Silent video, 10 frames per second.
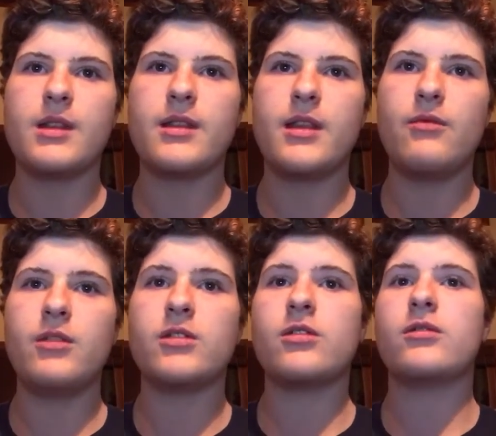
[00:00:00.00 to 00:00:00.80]
The
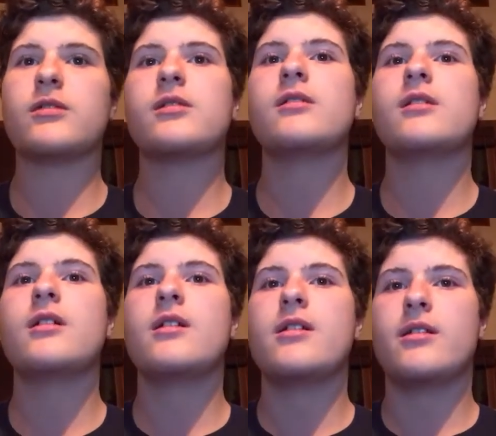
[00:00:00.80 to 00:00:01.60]
results,
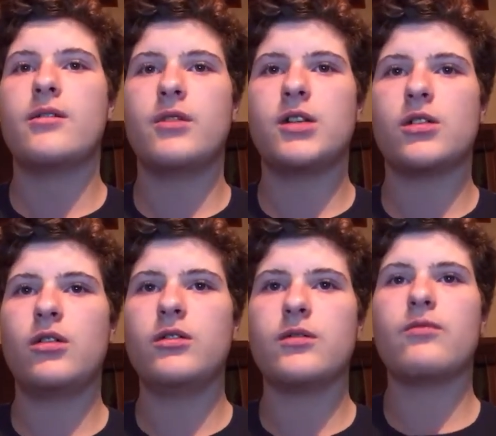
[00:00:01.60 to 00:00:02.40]
the
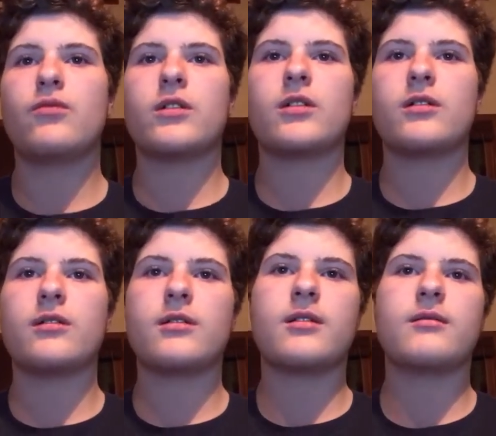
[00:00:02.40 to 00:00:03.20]
results were,
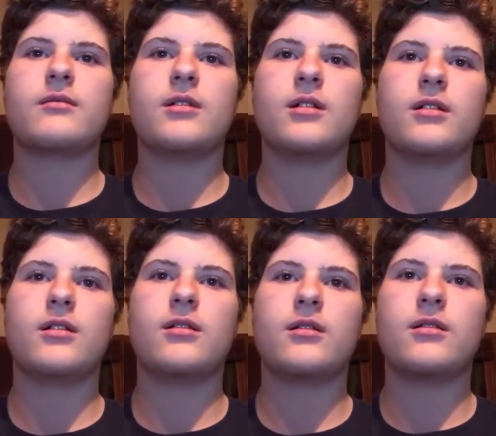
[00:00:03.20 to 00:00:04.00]
uh,
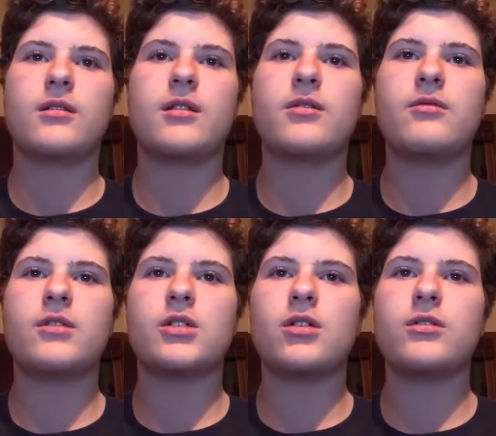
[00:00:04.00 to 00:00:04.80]
the
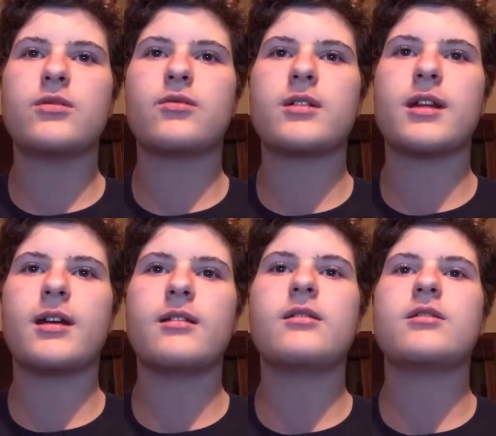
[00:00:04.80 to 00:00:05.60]
results were
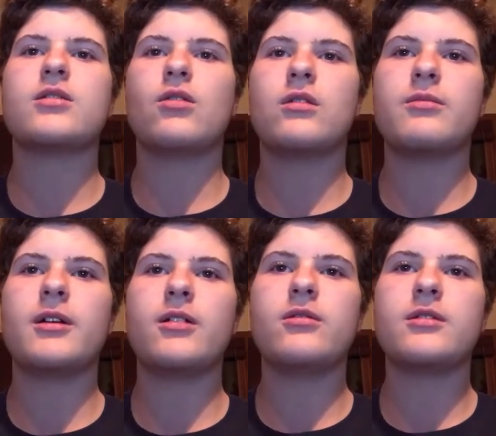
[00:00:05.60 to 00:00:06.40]
that solar
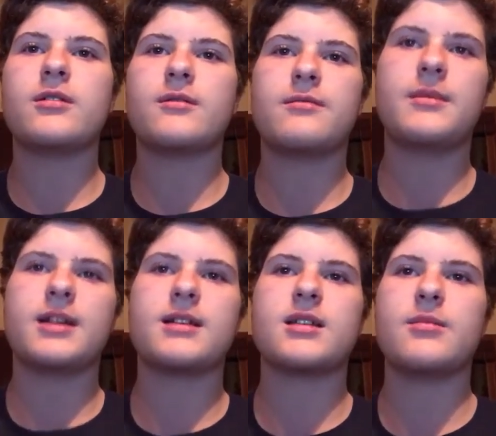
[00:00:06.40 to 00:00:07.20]
panels
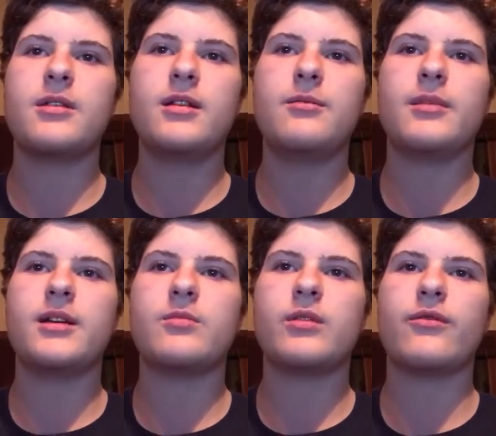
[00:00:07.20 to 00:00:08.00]
exhibited
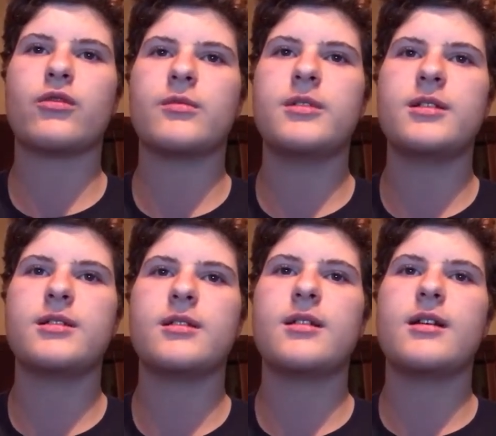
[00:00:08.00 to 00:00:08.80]
best
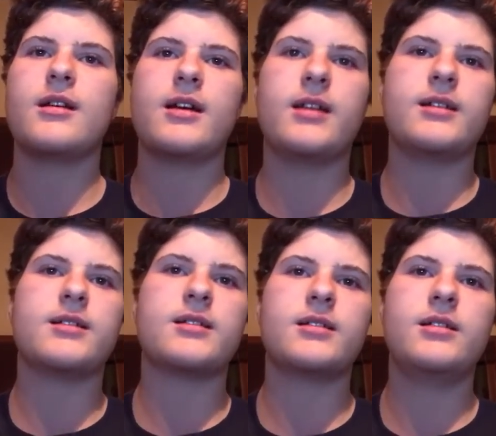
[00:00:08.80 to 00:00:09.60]
performance in a
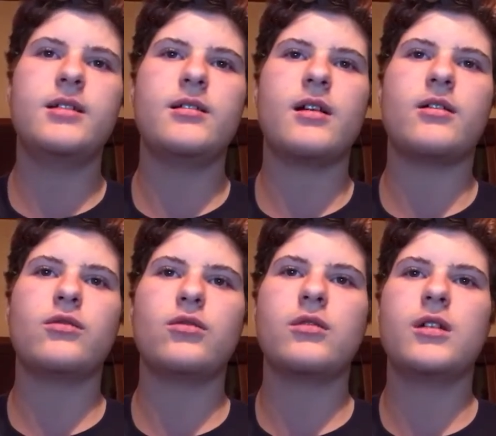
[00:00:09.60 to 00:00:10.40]
sunny
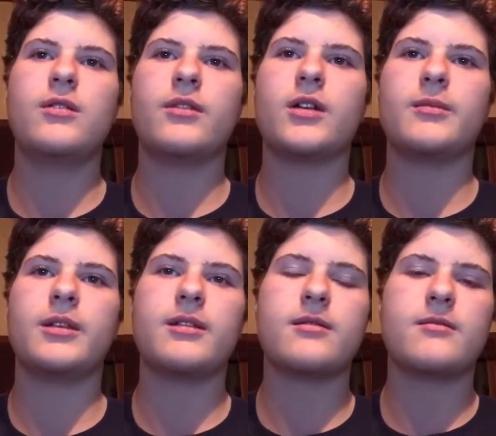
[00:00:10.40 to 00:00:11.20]
outdoor environment.